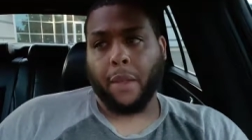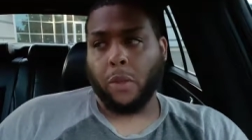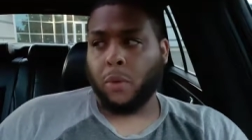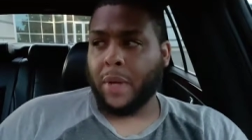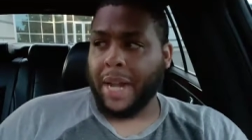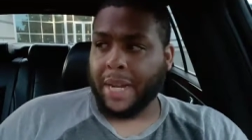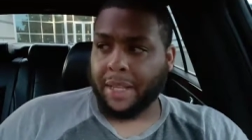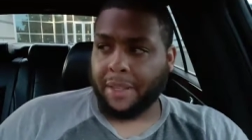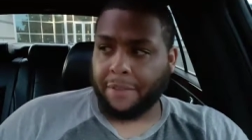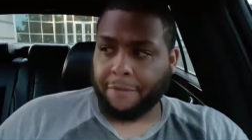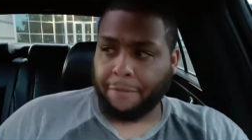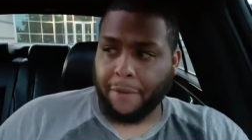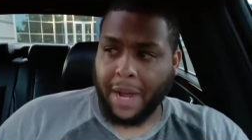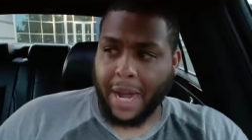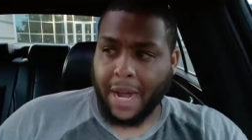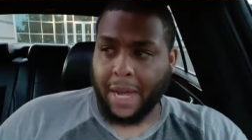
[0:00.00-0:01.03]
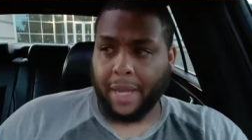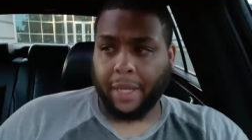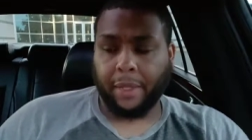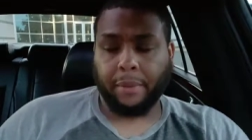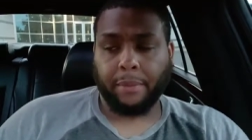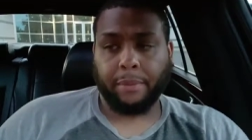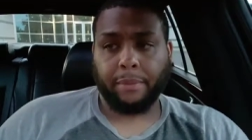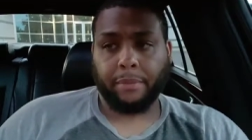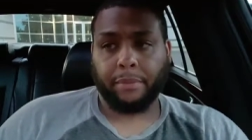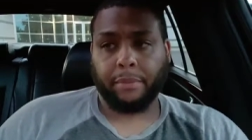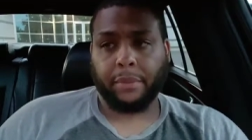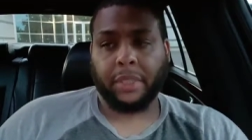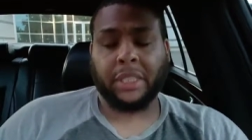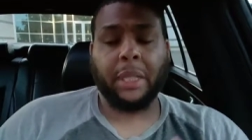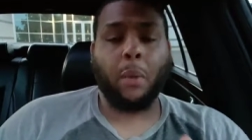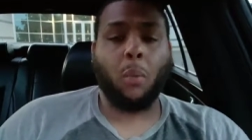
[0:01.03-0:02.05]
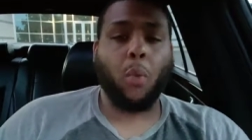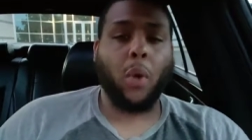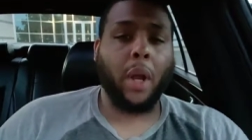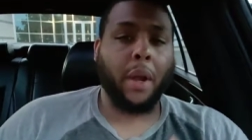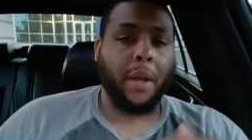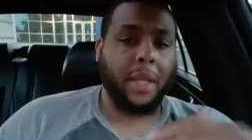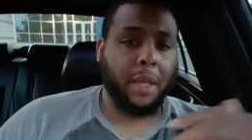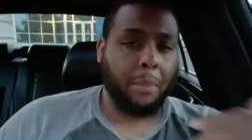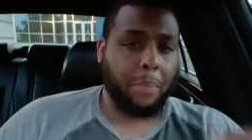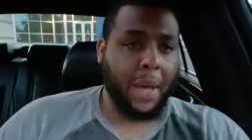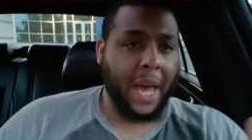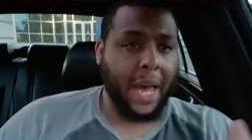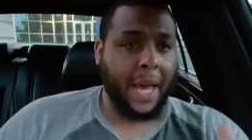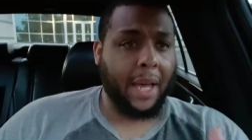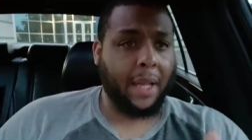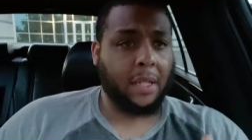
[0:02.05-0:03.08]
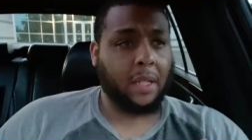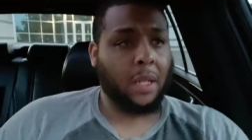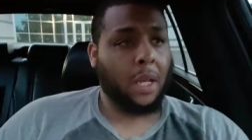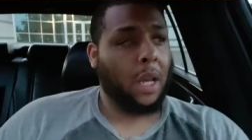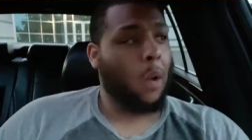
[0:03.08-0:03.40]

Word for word: You got to find somewhere in your past